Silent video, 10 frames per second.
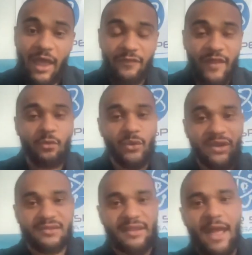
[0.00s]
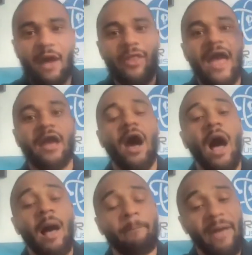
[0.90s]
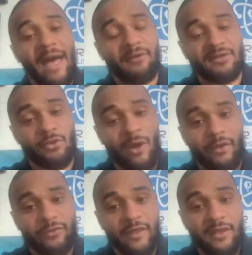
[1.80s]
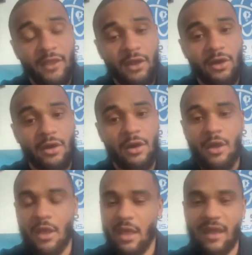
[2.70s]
And then we see how that compounds throughout the year.